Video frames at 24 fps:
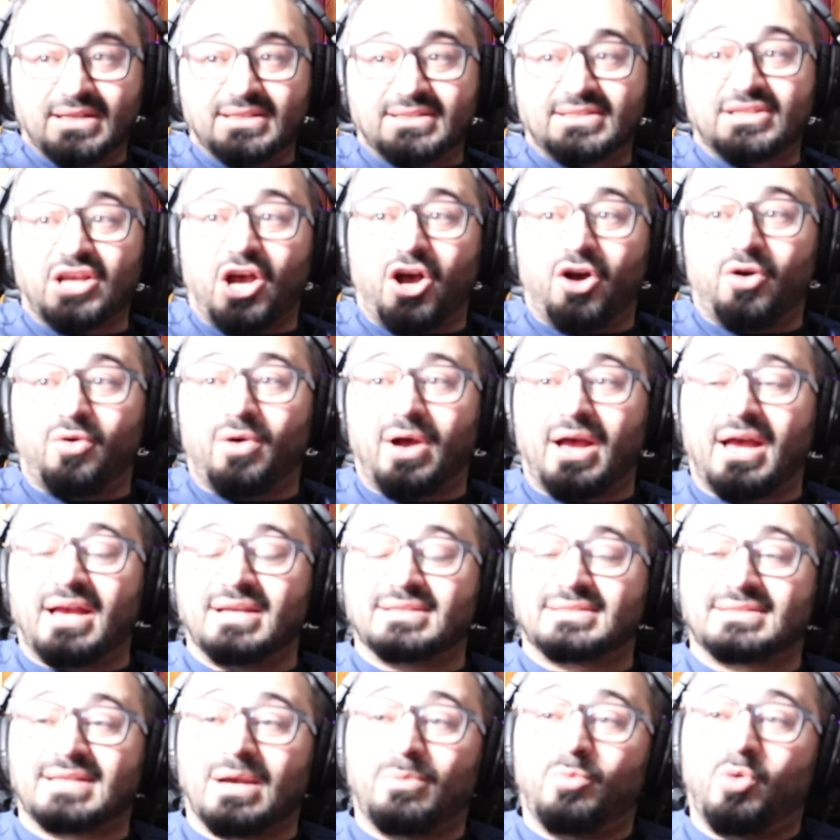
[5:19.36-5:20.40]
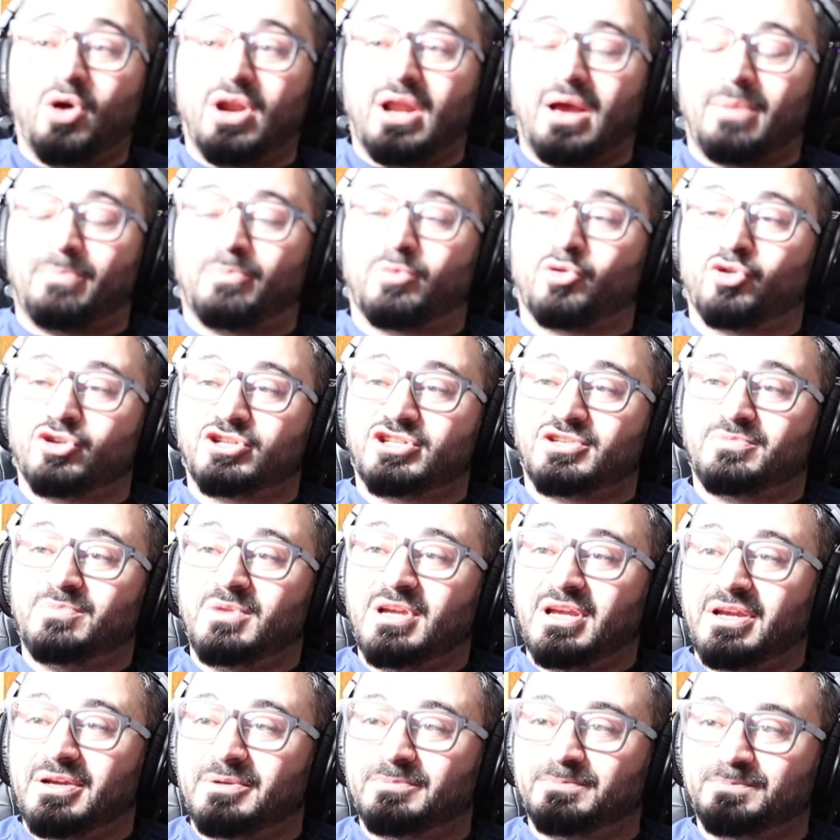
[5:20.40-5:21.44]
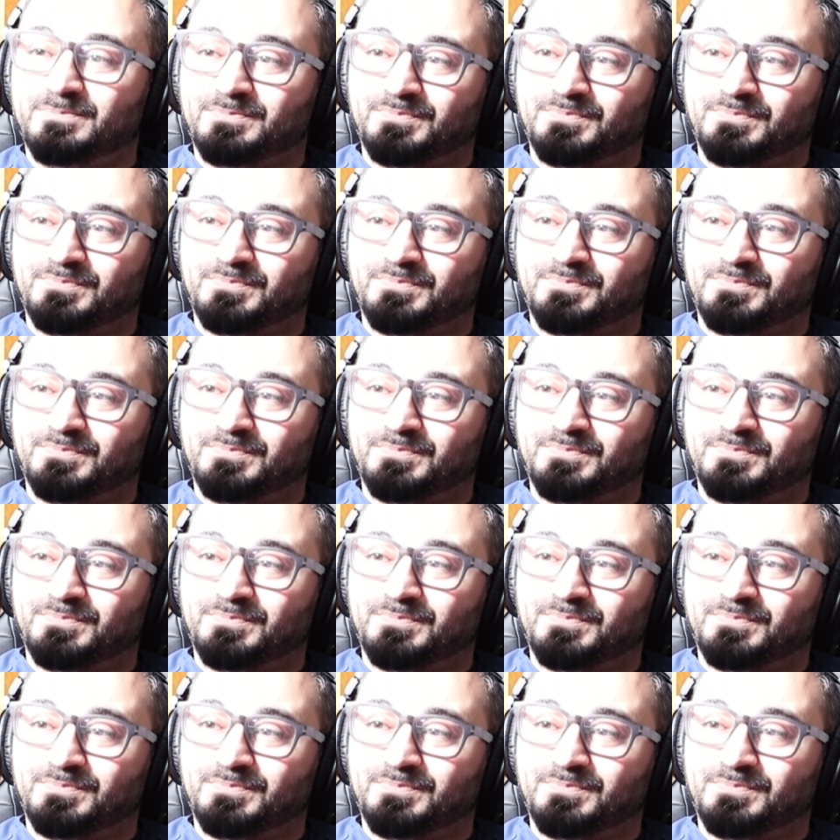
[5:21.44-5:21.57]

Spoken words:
So someone approached me